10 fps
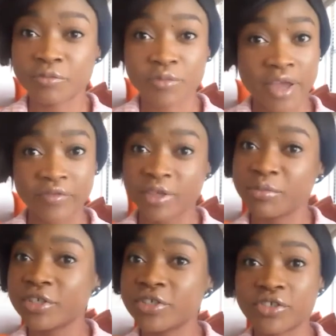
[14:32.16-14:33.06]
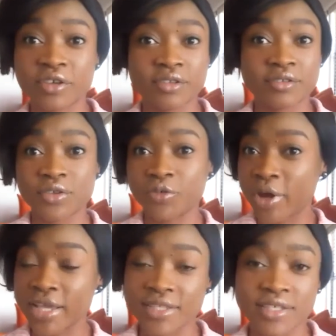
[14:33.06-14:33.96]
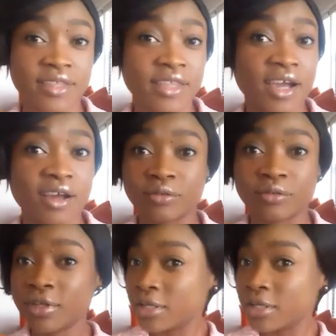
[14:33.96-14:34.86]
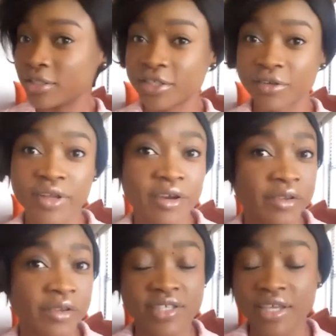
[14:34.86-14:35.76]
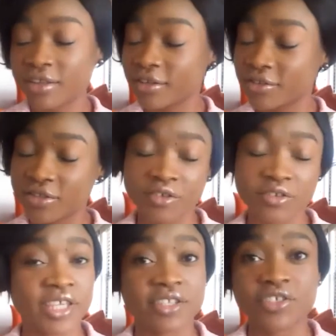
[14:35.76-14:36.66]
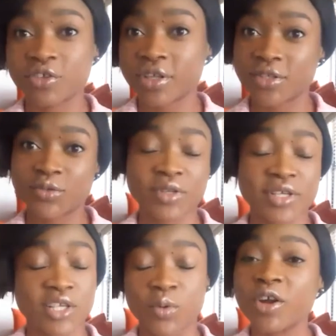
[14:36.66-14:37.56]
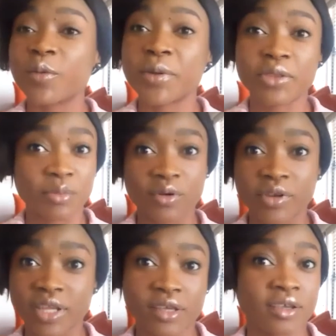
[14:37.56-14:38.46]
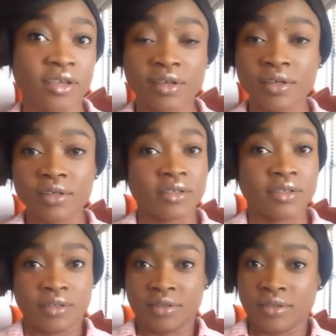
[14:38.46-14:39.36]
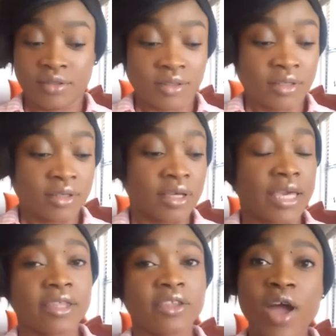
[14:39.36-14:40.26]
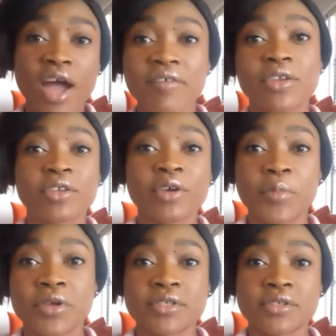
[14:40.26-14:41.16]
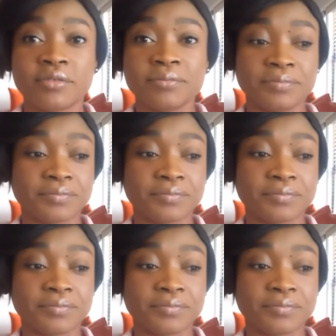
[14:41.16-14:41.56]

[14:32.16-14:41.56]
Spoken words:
affirmations, writing down, declaring, setting the intention as soon as I wake up in the morning. And you have another person